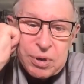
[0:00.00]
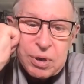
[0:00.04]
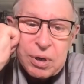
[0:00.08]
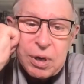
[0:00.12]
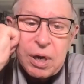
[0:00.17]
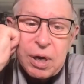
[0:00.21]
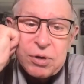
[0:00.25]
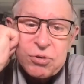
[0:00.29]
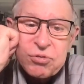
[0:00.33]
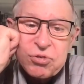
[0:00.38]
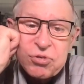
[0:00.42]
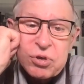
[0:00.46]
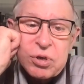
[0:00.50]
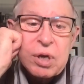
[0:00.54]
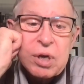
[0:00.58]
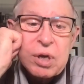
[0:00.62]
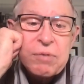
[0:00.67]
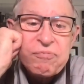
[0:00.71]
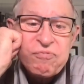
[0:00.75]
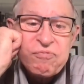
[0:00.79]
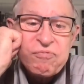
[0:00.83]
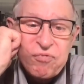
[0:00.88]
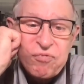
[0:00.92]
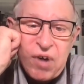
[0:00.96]
I see it
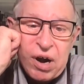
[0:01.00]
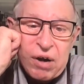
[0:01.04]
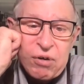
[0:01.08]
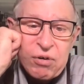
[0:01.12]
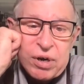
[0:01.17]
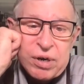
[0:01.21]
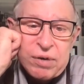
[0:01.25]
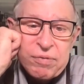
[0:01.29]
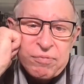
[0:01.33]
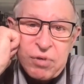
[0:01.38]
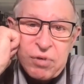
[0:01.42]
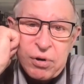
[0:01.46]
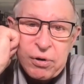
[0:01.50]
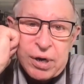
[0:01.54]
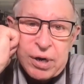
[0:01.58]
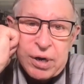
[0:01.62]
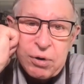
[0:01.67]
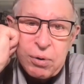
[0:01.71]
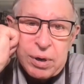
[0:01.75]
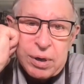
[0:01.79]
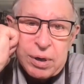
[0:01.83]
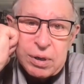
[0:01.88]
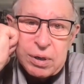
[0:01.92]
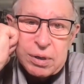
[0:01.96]
very, very
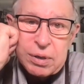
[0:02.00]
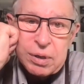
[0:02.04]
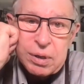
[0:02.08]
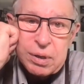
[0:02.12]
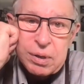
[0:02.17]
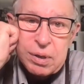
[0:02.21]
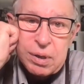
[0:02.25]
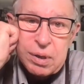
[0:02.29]
quickly.